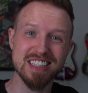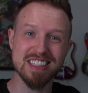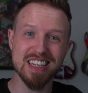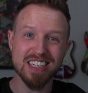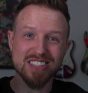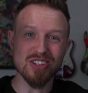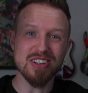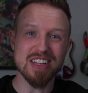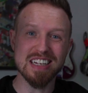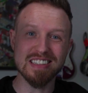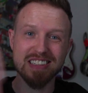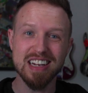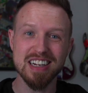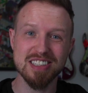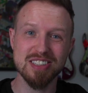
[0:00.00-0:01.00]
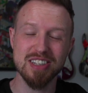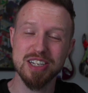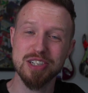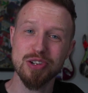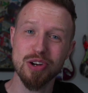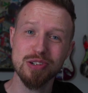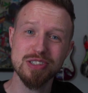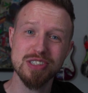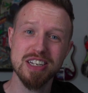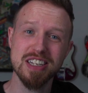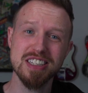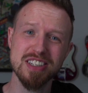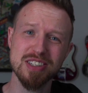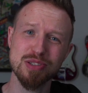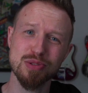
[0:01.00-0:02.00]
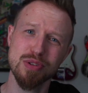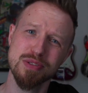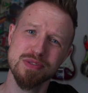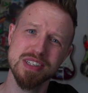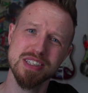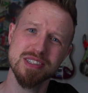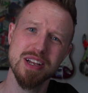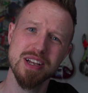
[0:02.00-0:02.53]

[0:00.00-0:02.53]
It takes all that text and turns it into sort of these